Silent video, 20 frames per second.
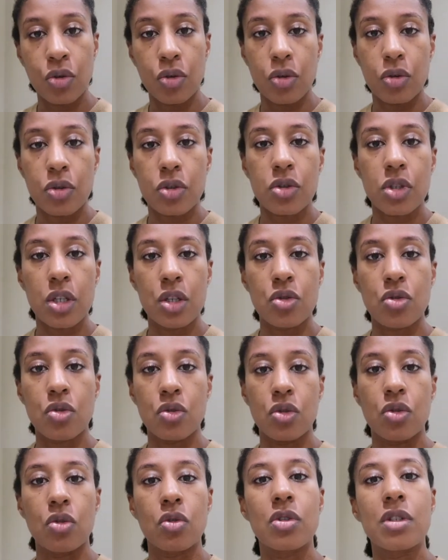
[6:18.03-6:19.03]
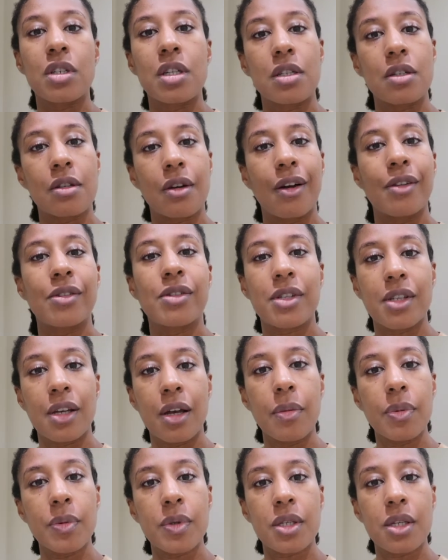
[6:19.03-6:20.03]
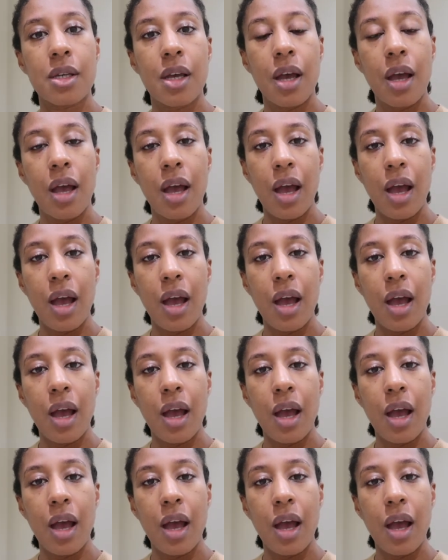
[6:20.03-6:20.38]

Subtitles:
course introduced these concepts